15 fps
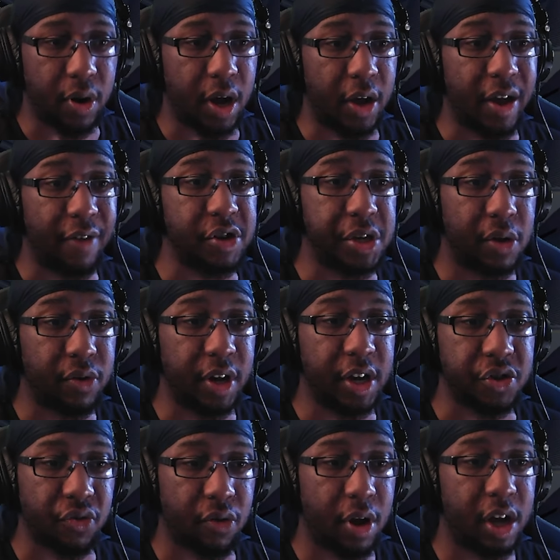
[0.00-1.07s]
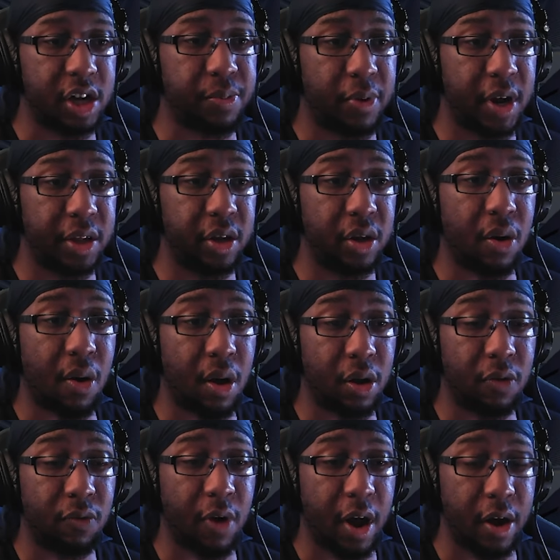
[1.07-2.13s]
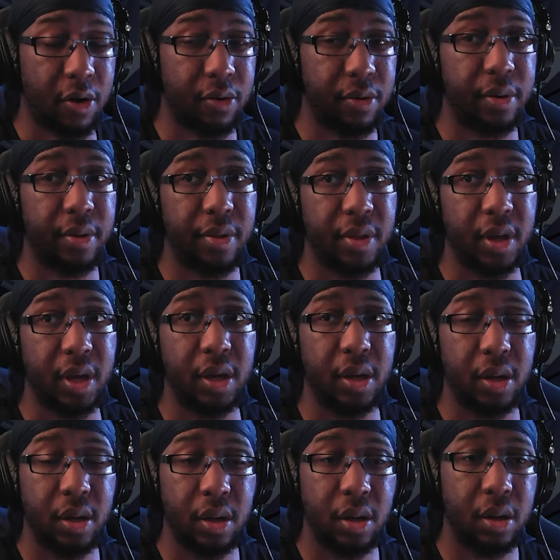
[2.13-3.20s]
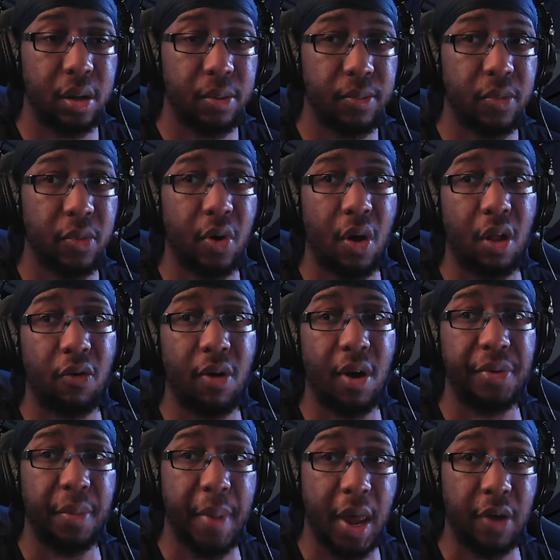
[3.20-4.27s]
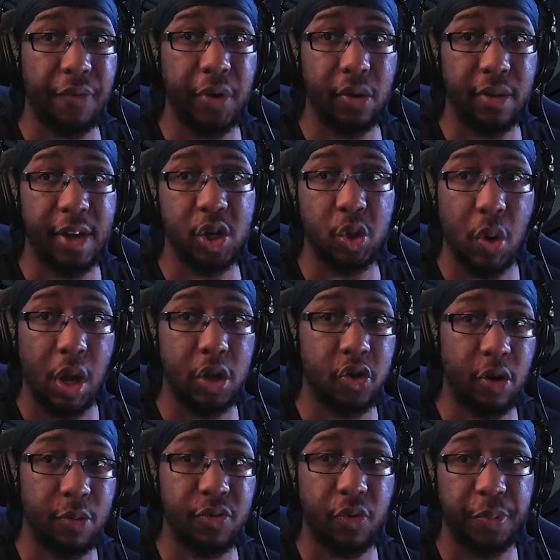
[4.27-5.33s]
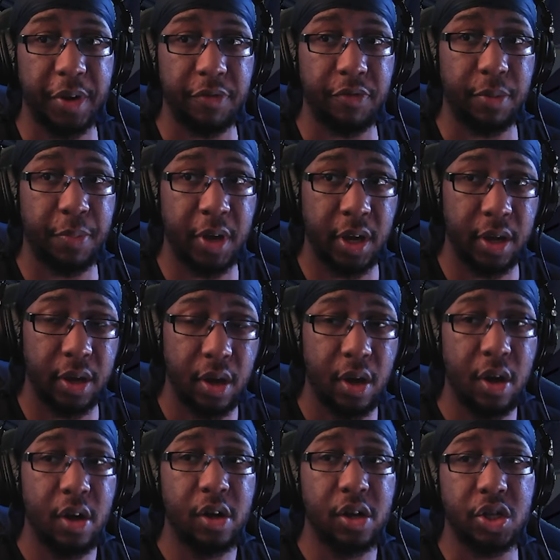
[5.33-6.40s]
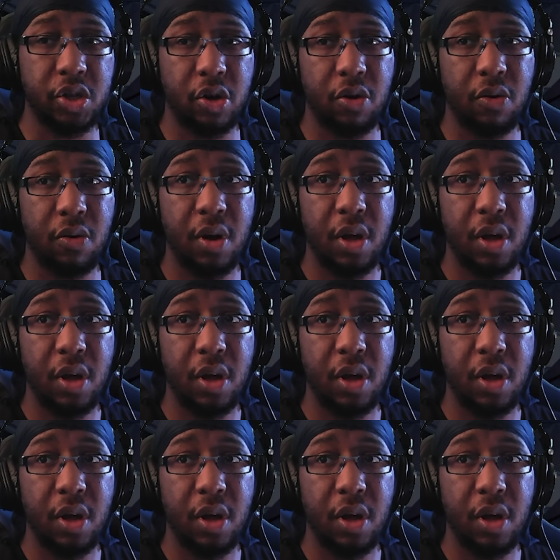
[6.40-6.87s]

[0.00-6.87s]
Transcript: You have your secret Easter eggs planted all around the battlefield as well in terms for PvP. So,